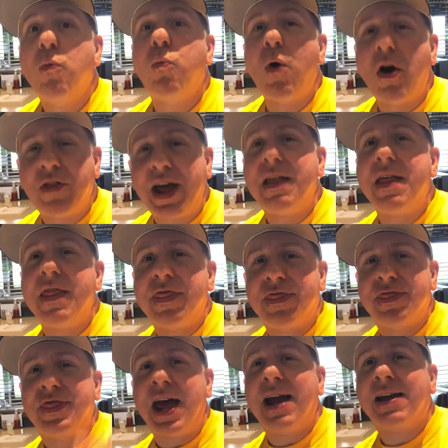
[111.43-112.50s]
Well,
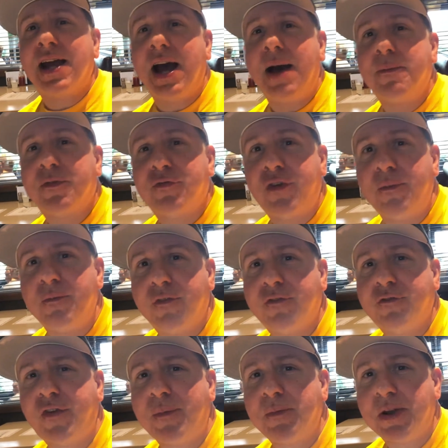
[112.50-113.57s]
that comes
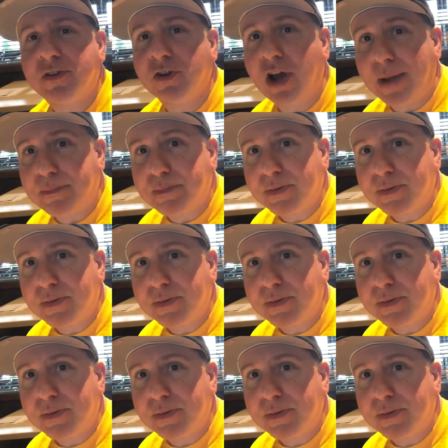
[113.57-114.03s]
from the top.